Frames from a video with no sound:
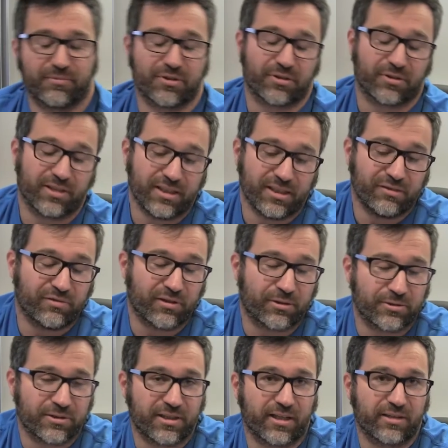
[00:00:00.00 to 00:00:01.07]
the key
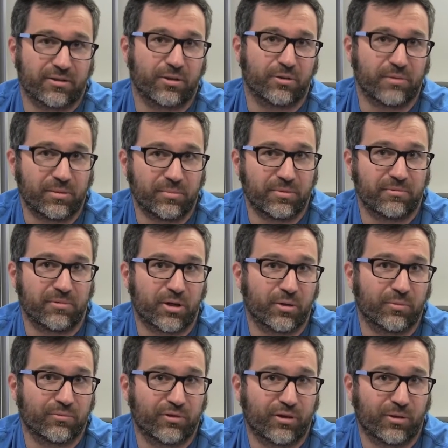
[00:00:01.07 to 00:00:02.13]
differentiator will
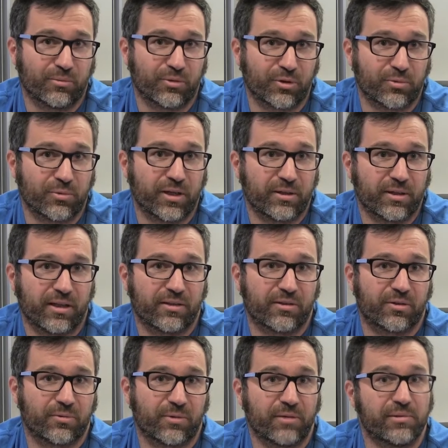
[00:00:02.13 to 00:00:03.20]
come from the way
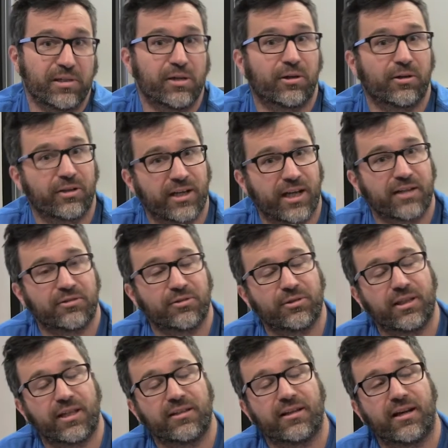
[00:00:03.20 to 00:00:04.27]
we organize the
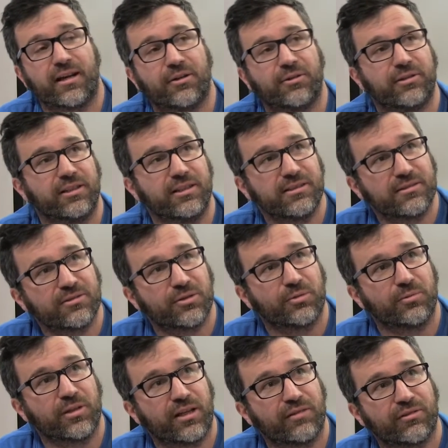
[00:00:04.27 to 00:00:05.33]
data on disk. So
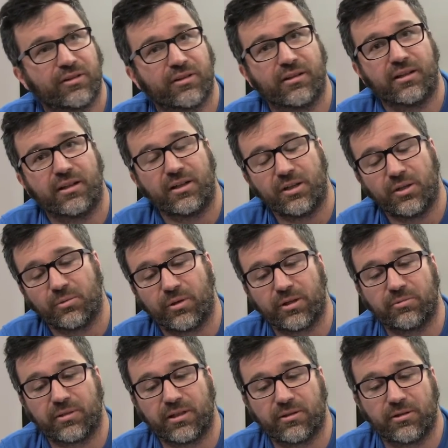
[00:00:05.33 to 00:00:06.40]
we have
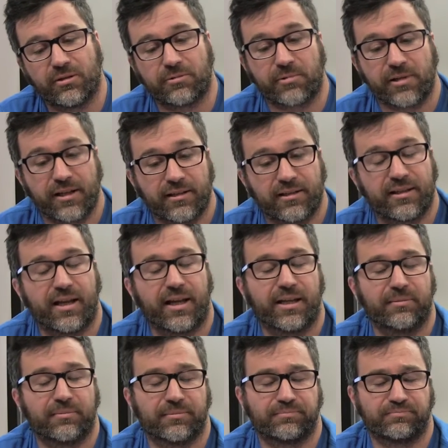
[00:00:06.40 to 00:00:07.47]
what we call a real
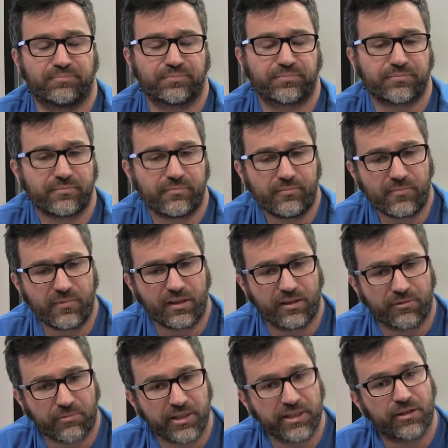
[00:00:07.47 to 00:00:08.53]
time
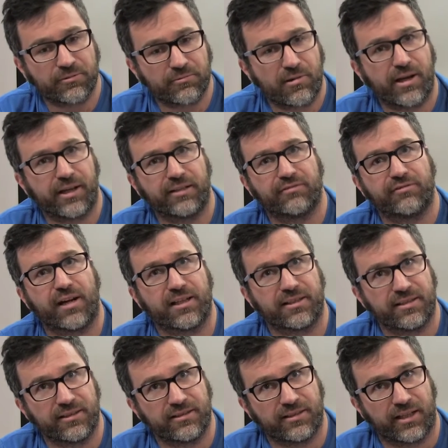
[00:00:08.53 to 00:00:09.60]
read and write file
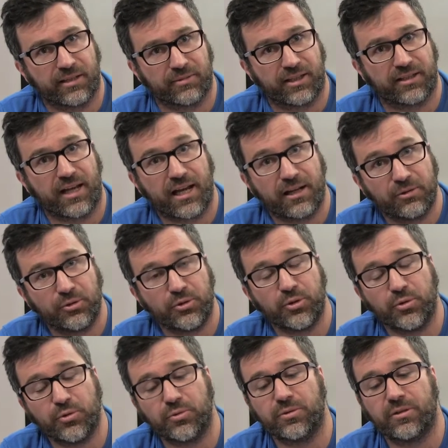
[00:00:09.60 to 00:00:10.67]
system that allow
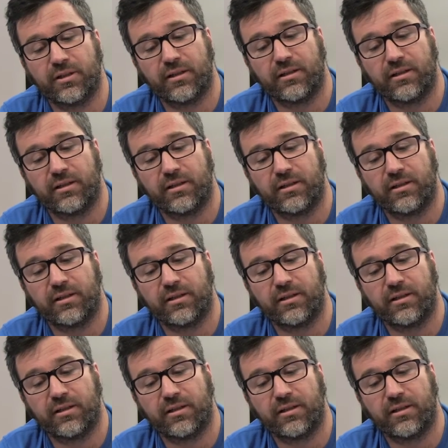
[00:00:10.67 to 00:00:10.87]
you